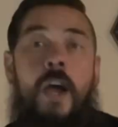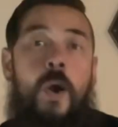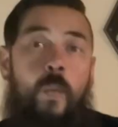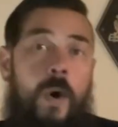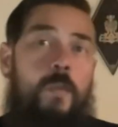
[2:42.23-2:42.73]

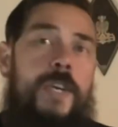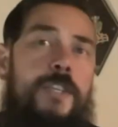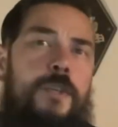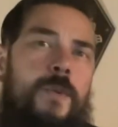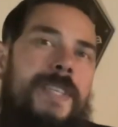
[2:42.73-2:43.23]
What we
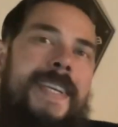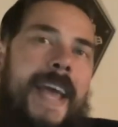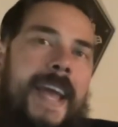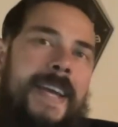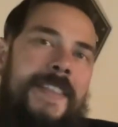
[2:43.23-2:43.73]
do
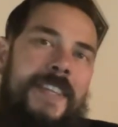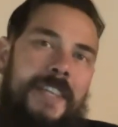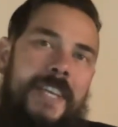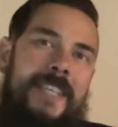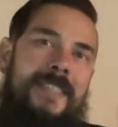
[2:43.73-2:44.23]
today in the
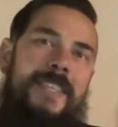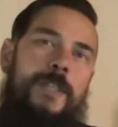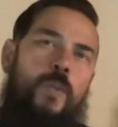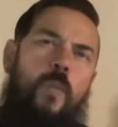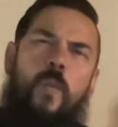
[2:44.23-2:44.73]
list
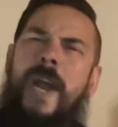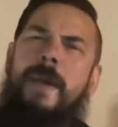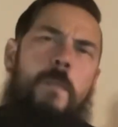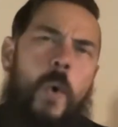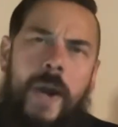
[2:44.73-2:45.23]
is way
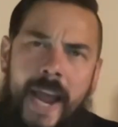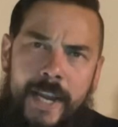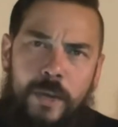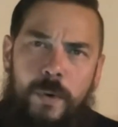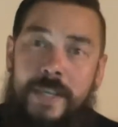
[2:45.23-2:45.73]
more
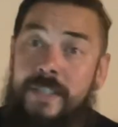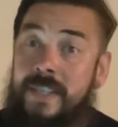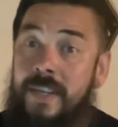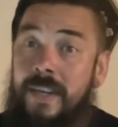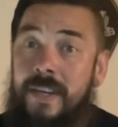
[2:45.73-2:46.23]
accurate
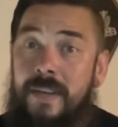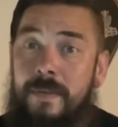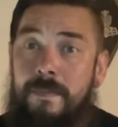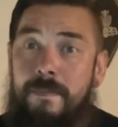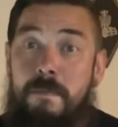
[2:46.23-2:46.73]
to
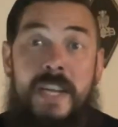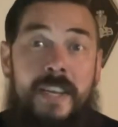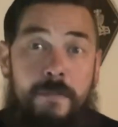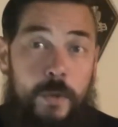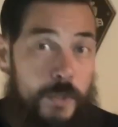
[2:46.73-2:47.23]

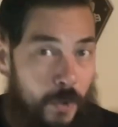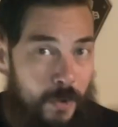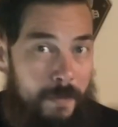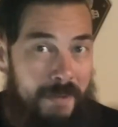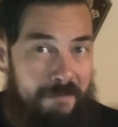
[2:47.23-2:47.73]
medieval
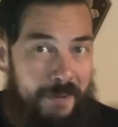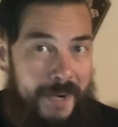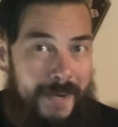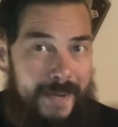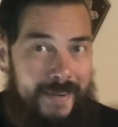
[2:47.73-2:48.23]
tournament
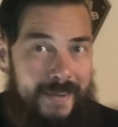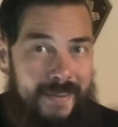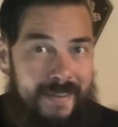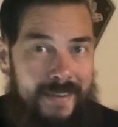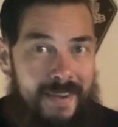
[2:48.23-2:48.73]
fighting,
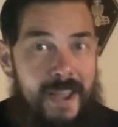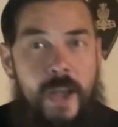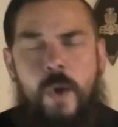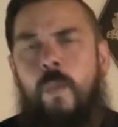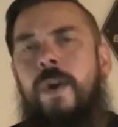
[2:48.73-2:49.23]

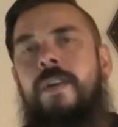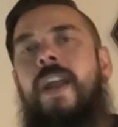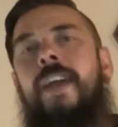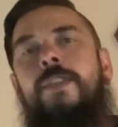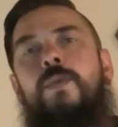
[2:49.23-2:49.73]
where
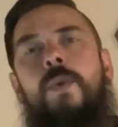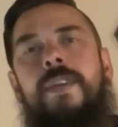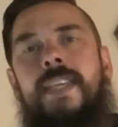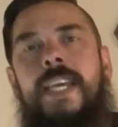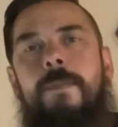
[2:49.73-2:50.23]
knights
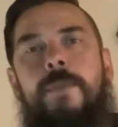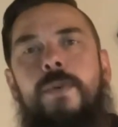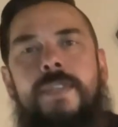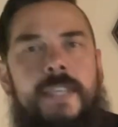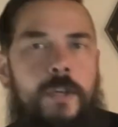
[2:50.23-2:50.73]
would keep their
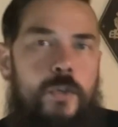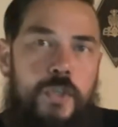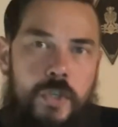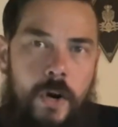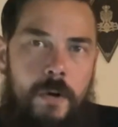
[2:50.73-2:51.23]
skills
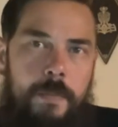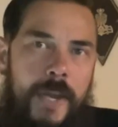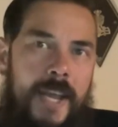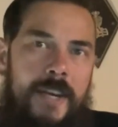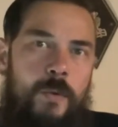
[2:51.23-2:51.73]
sharp
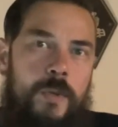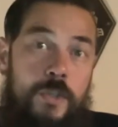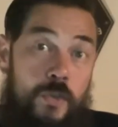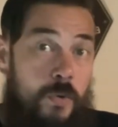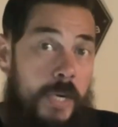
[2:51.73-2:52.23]
and it was
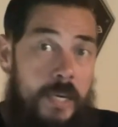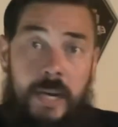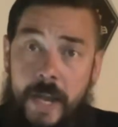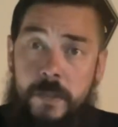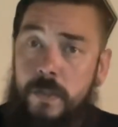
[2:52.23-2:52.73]
treated
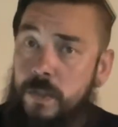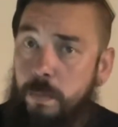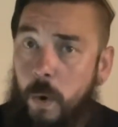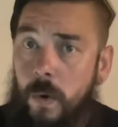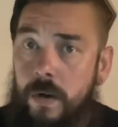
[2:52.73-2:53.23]
as a
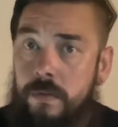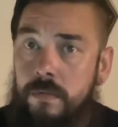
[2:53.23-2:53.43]
sport.